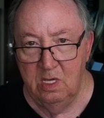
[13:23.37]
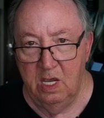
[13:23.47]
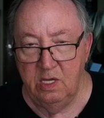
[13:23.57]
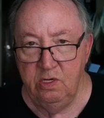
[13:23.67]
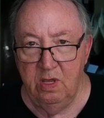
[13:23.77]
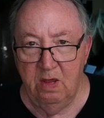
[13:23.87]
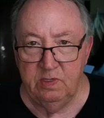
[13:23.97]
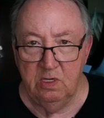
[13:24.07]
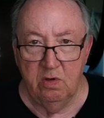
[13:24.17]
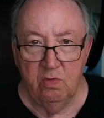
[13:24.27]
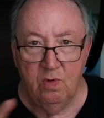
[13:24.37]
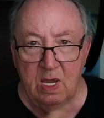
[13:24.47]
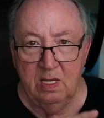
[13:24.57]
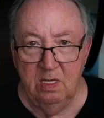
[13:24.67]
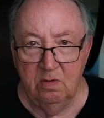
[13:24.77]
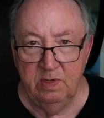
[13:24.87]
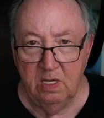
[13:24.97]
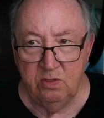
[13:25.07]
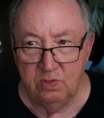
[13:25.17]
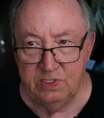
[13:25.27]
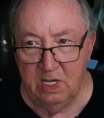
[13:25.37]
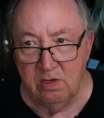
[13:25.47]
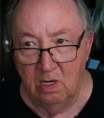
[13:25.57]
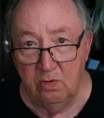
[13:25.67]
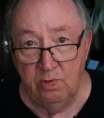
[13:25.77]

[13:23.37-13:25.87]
and you have to go to Guayaquil to get your cedula,